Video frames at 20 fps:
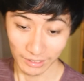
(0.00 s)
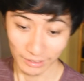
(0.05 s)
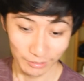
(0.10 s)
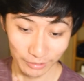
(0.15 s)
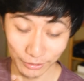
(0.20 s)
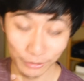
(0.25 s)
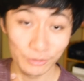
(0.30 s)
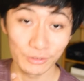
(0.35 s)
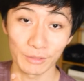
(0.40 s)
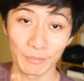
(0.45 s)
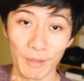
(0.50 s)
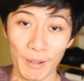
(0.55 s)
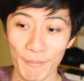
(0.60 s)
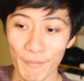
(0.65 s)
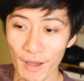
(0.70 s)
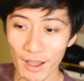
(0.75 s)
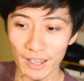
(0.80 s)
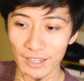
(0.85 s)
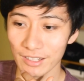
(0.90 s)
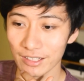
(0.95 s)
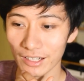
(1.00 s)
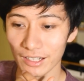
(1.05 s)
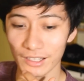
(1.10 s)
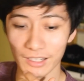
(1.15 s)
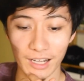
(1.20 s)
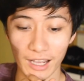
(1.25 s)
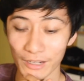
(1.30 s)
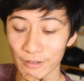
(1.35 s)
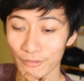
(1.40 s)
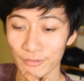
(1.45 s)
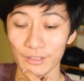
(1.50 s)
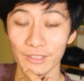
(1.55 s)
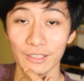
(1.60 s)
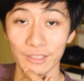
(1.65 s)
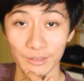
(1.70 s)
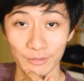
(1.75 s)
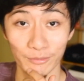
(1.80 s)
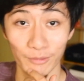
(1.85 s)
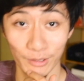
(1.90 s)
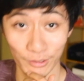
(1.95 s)
losing my mind and I
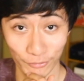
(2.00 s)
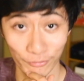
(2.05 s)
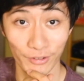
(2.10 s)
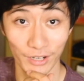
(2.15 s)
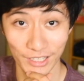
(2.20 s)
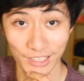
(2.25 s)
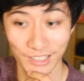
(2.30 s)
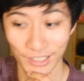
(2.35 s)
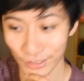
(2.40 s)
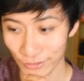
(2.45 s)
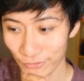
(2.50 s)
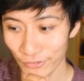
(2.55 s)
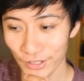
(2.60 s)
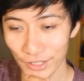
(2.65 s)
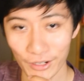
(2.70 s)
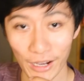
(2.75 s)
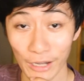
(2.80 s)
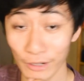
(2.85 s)
really want to finish this video.